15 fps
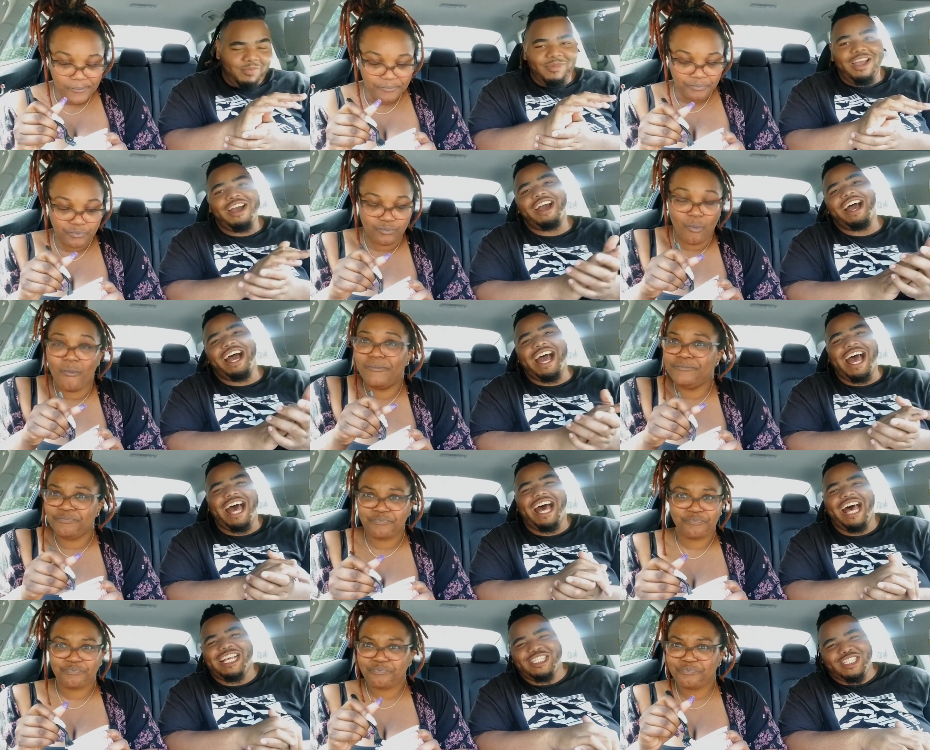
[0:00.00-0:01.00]

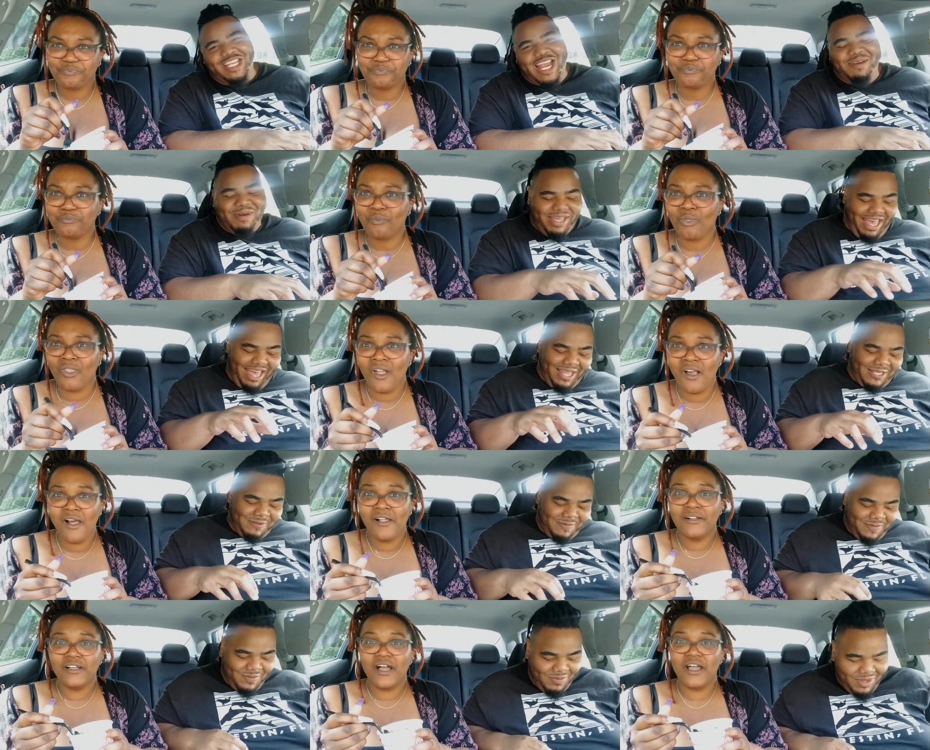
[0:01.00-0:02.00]
Speaker 1: it's a terrible game.
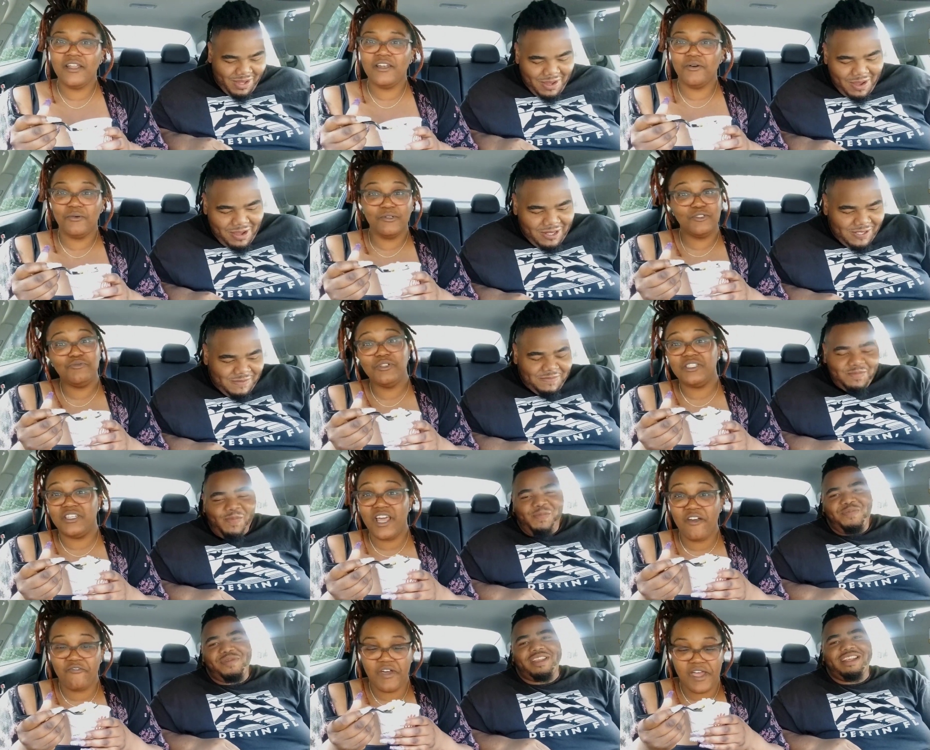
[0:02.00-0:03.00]
I didn't know we were switching
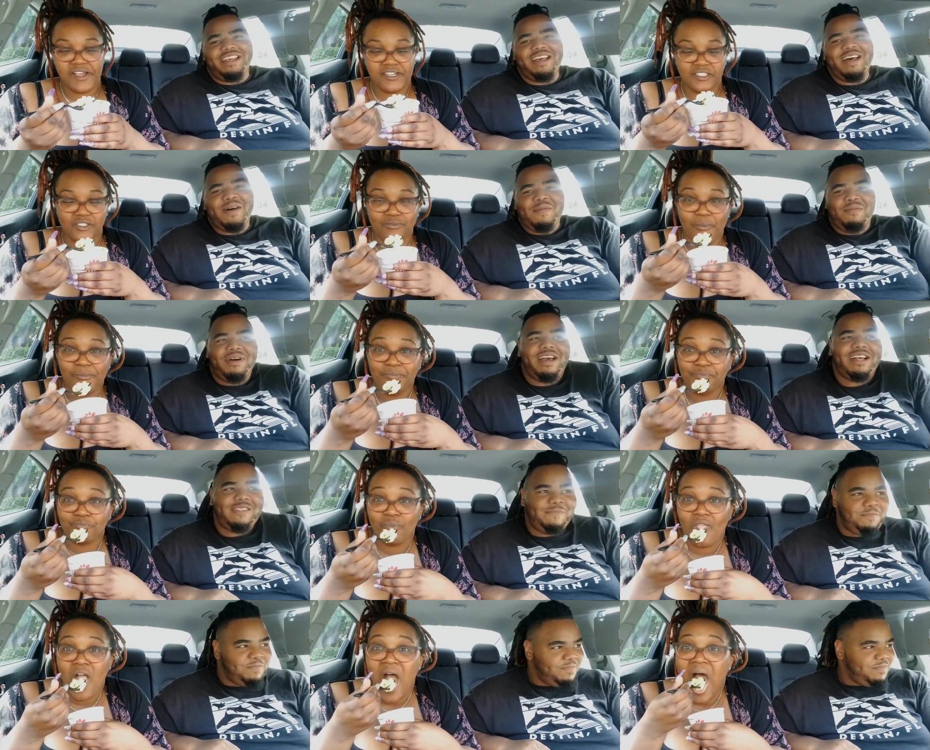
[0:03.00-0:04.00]
that fast. Yeah,
Speaker 2: but
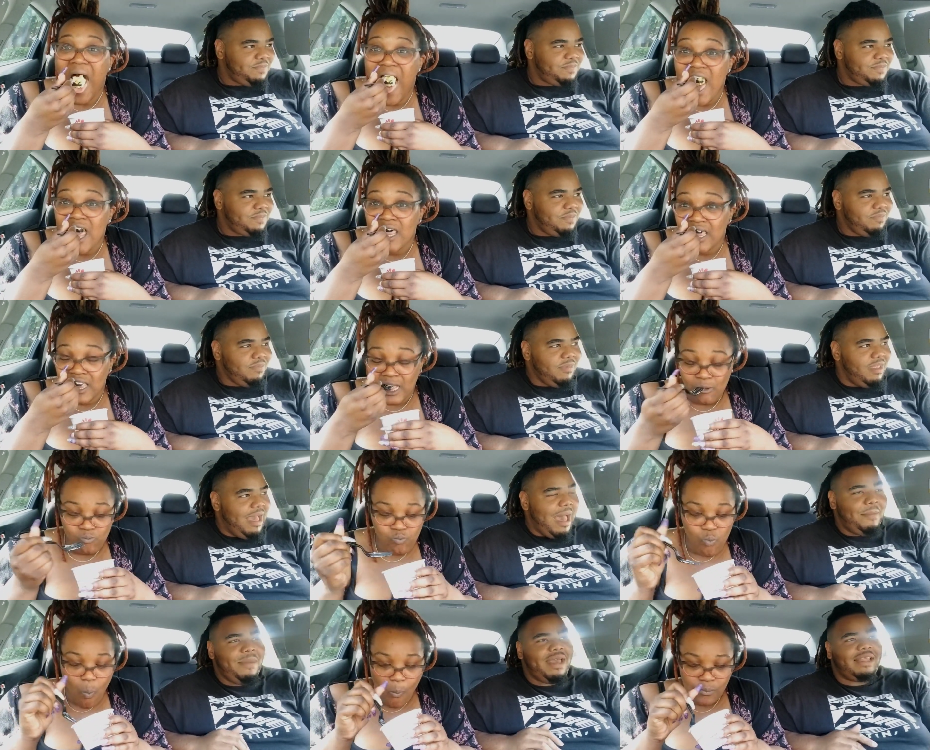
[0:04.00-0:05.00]

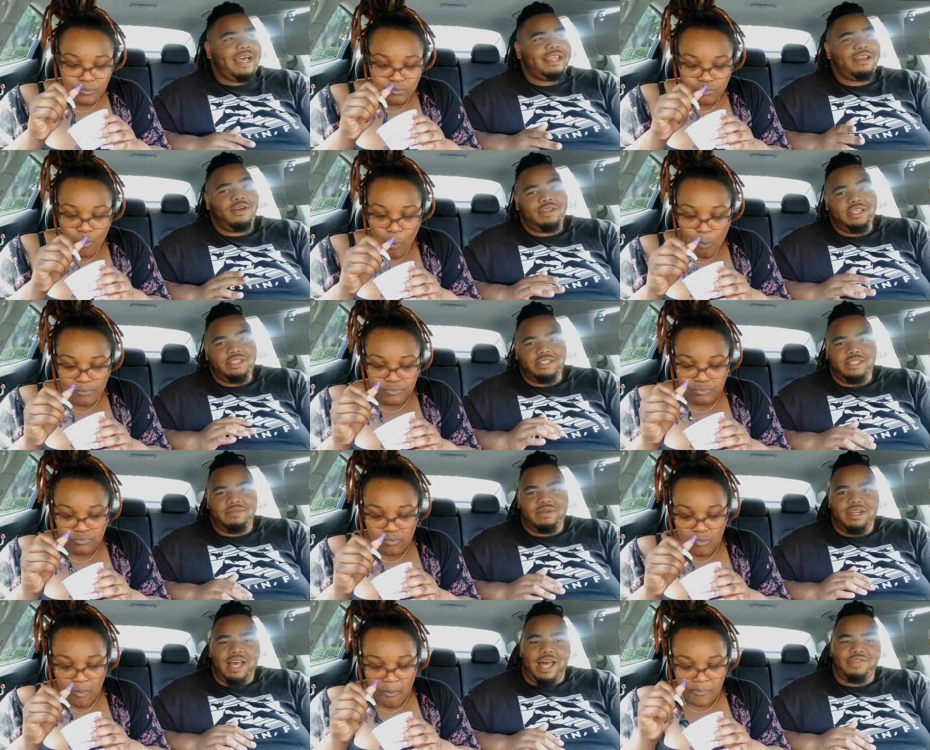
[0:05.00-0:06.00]
I mean, like, yo, this year,
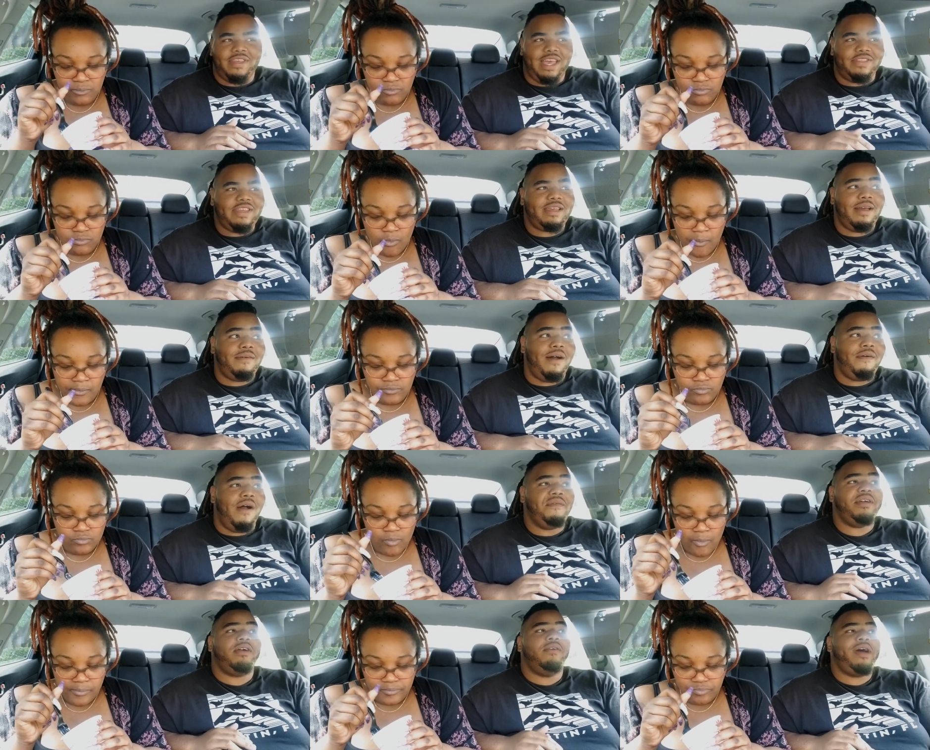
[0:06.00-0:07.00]
bro, I think I think I, I'm
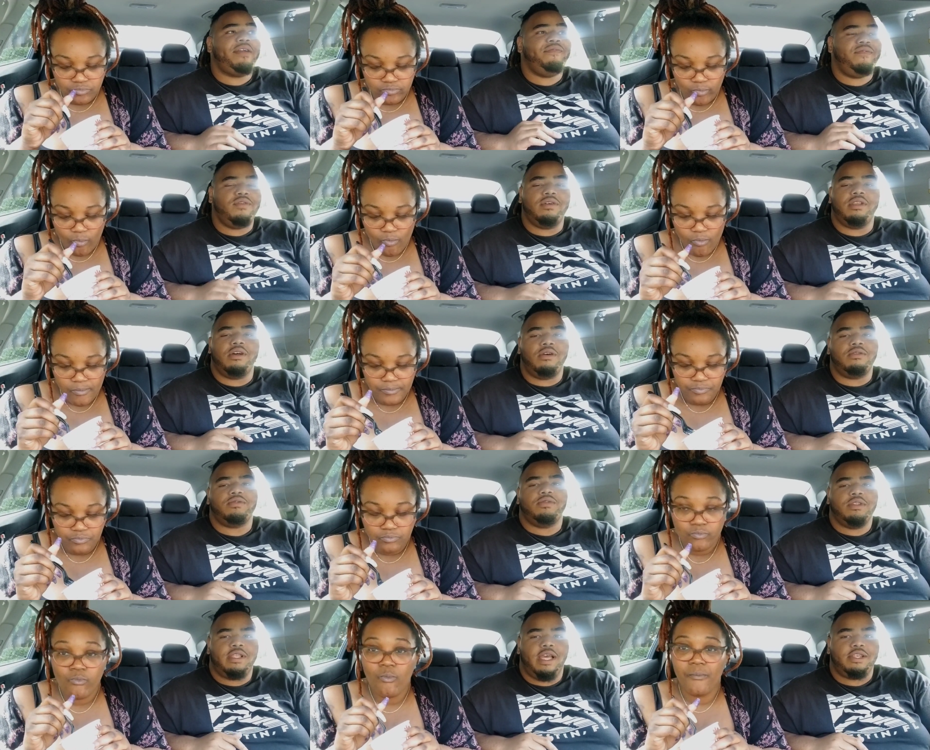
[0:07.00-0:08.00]
gonna go like full on
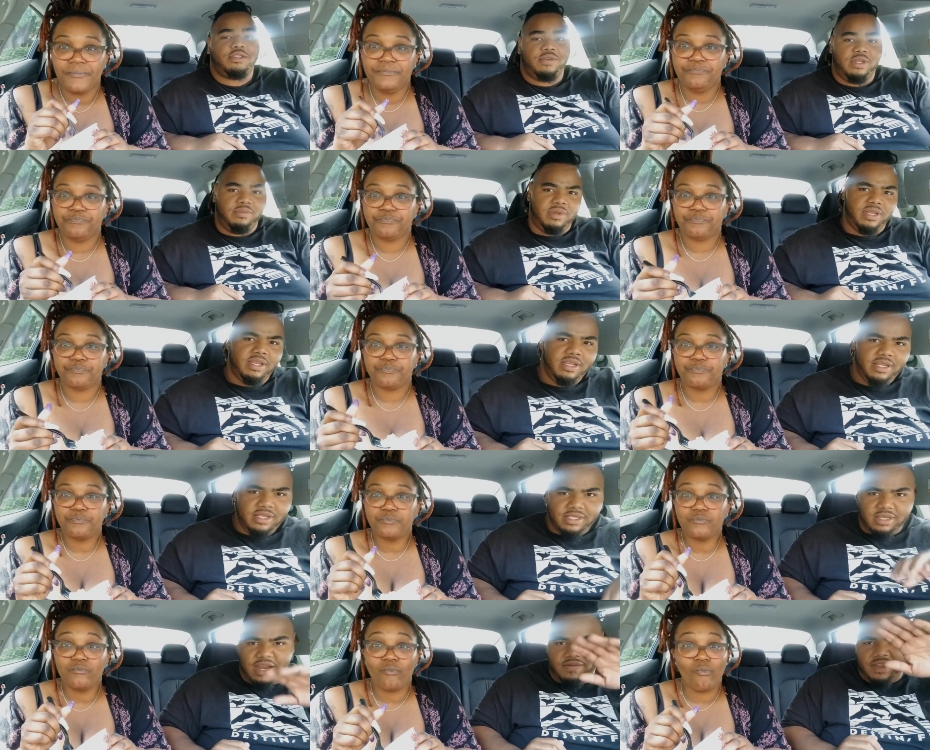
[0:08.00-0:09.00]
like streaming.
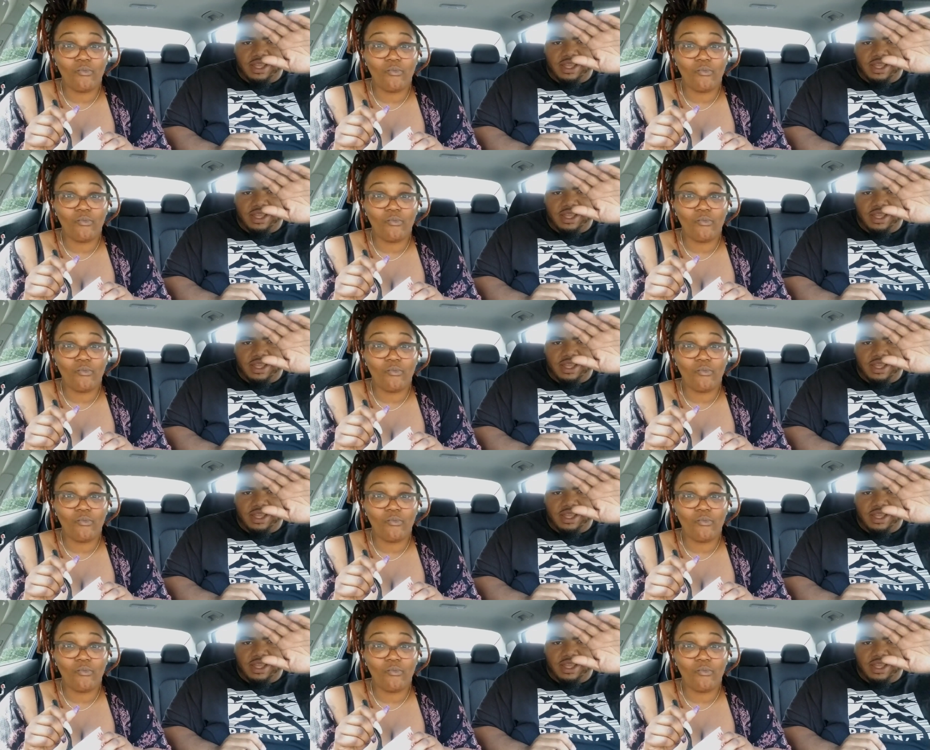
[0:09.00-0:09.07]
Sorry for that,